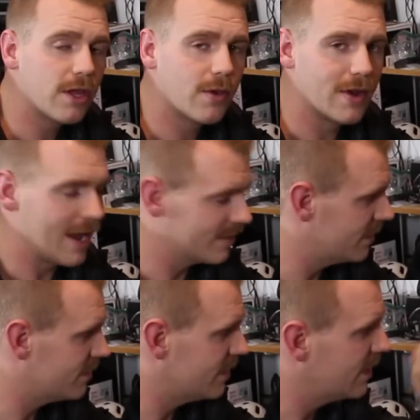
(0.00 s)
you can
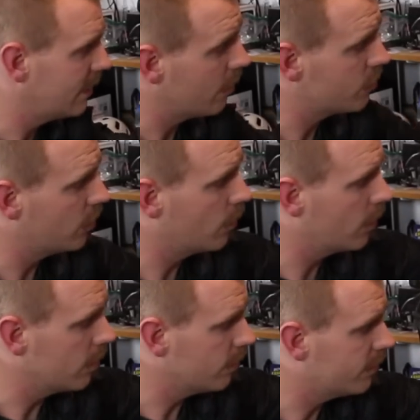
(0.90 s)
access it, allows you to
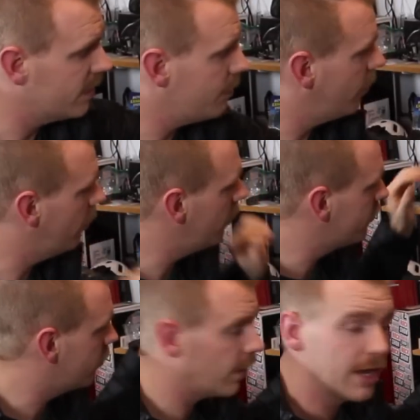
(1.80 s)
work on your seat
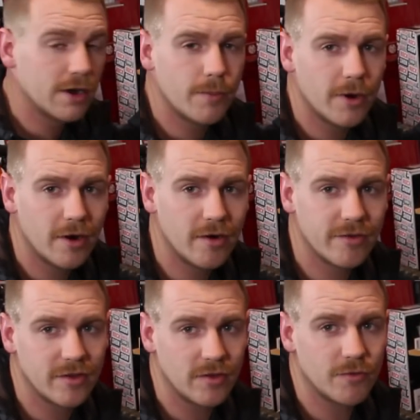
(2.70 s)
post, your
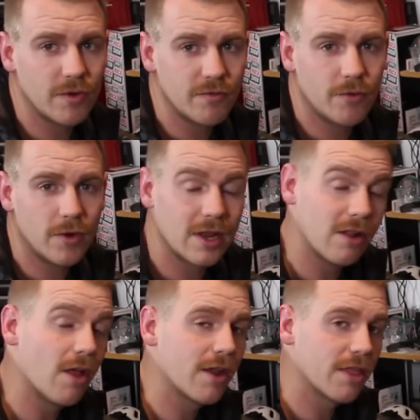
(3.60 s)
handlebars, your front fork, and a
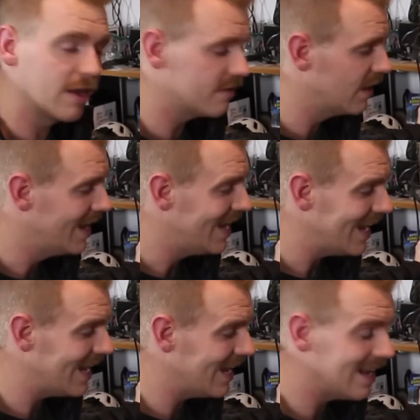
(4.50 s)
lot of things.
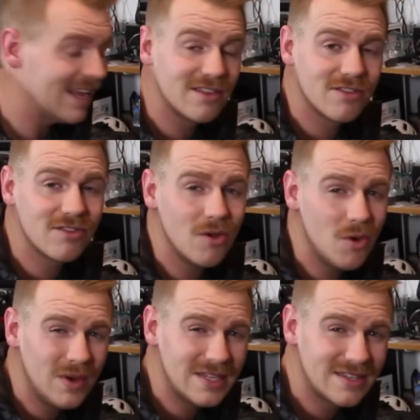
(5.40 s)
And it's
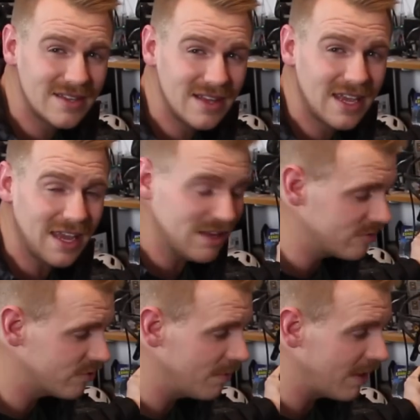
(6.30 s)
so slick and
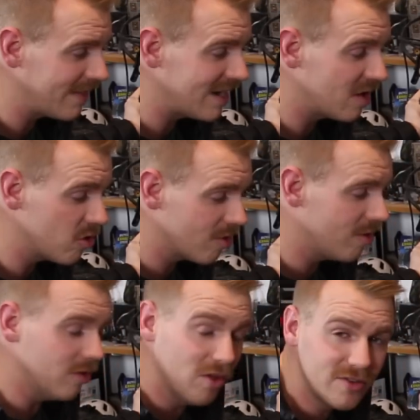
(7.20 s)
streamlined that it just
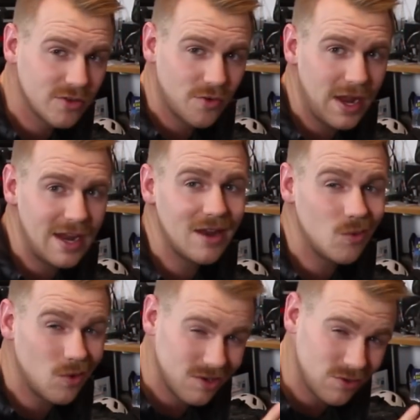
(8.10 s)
looks great
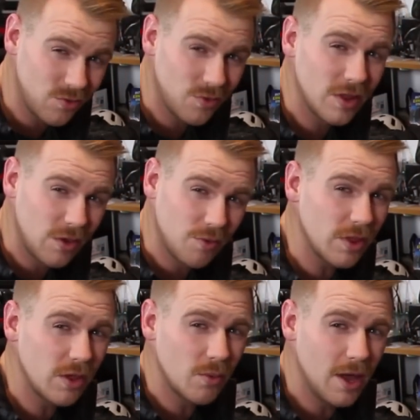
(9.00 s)
and works really,
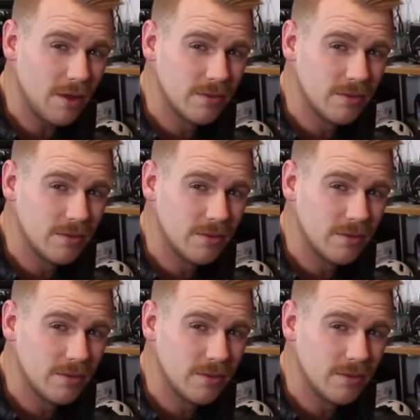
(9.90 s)
really well.